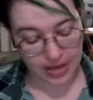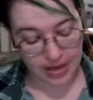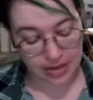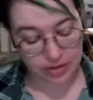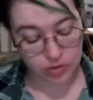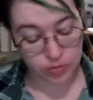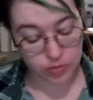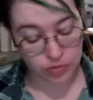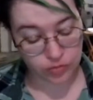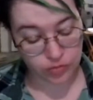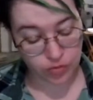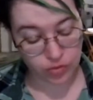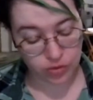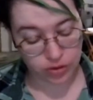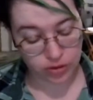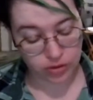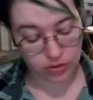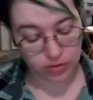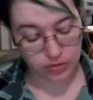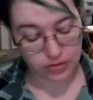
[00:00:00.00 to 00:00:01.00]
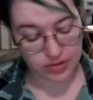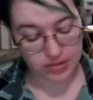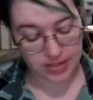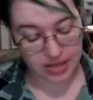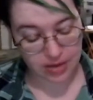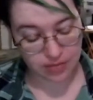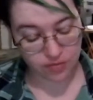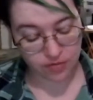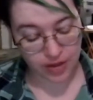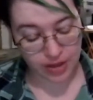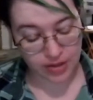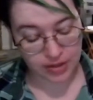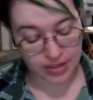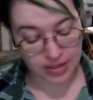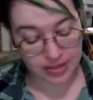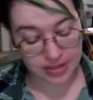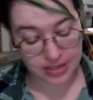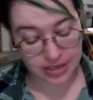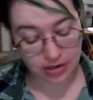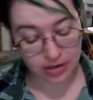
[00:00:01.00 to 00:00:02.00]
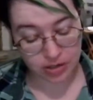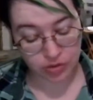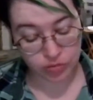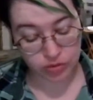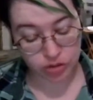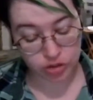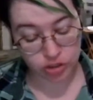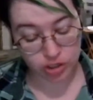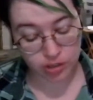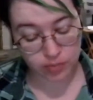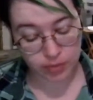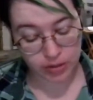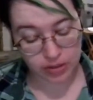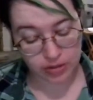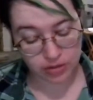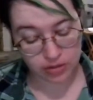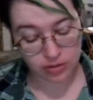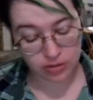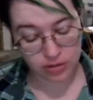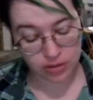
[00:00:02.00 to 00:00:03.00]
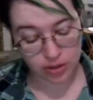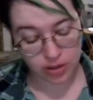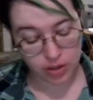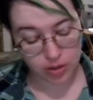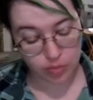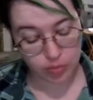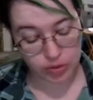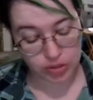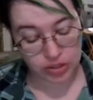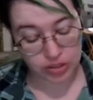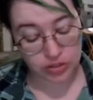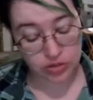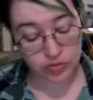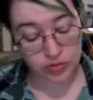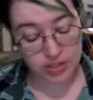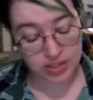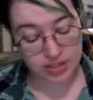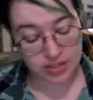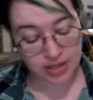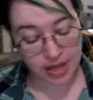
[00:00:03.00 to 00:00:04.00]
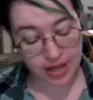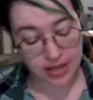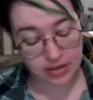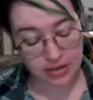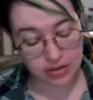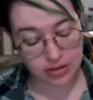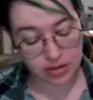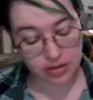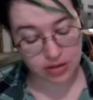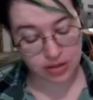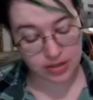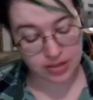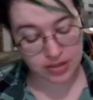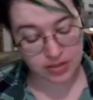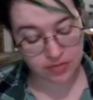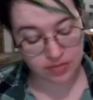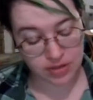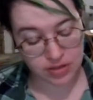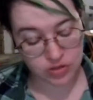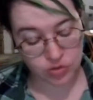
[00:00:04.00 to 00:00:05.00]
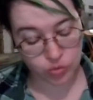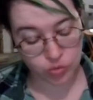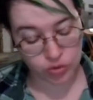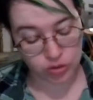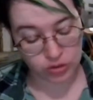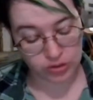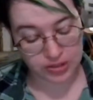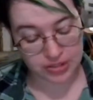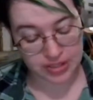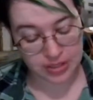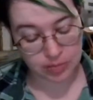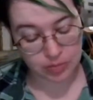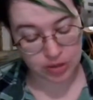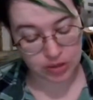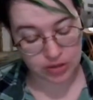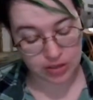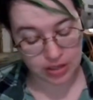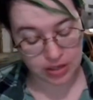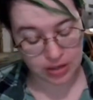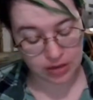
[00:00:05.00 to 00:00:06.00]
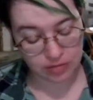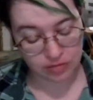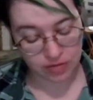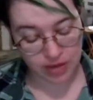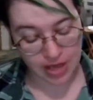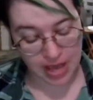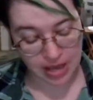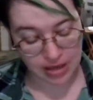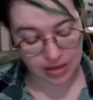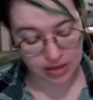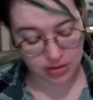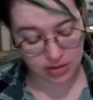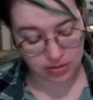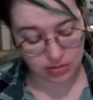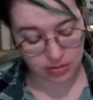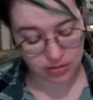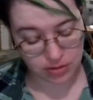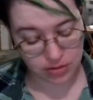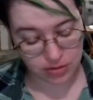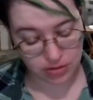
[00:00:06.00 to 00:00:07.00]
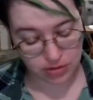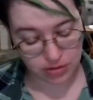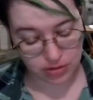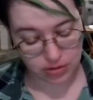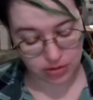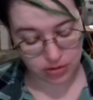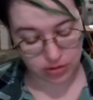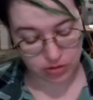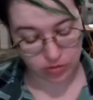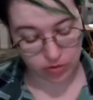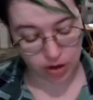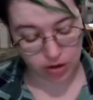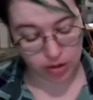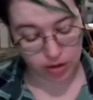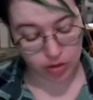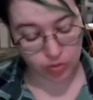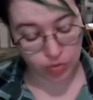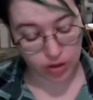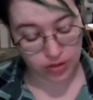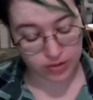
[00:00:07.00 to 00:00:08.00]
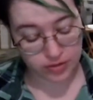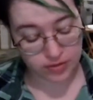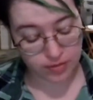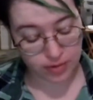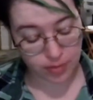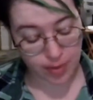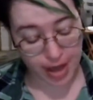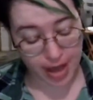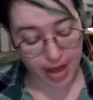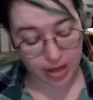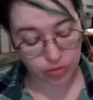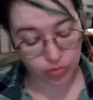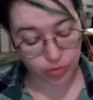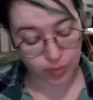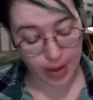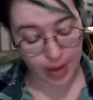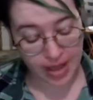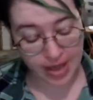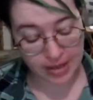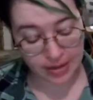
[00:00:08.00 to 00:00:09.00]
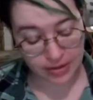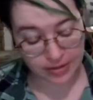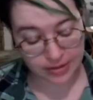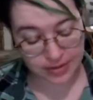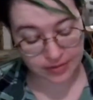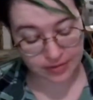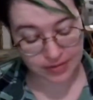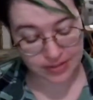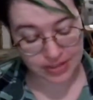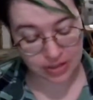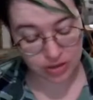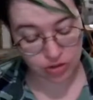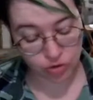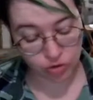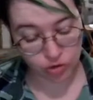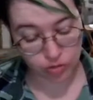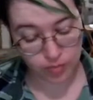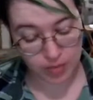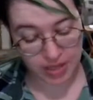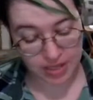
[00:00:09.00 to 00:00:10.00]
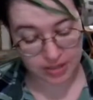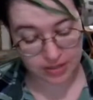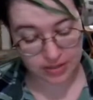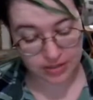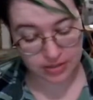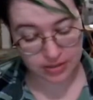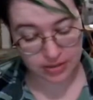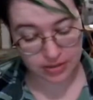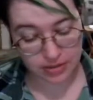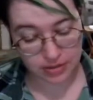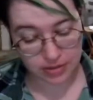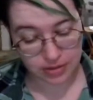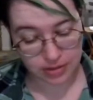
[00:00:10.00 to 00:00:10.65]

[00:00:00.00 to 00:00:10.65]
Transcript: As before, Sam found that his hearing was sharpened, but that to his sight the things of this world seemed thin and vague. The rocky walls of the path were pale as if seen through a mist.